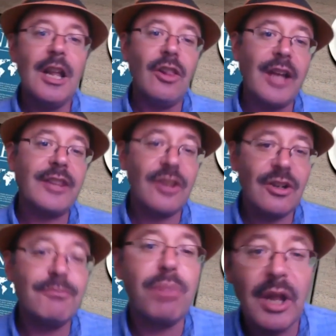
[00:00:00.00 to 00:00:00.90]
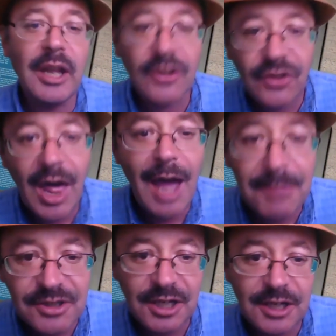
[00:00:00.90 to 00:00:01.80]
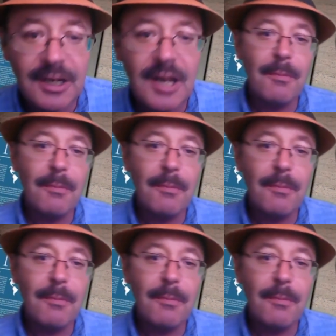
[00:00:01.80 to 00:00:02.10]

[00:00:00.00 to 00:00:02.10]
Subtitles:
like they're playing a slot machine.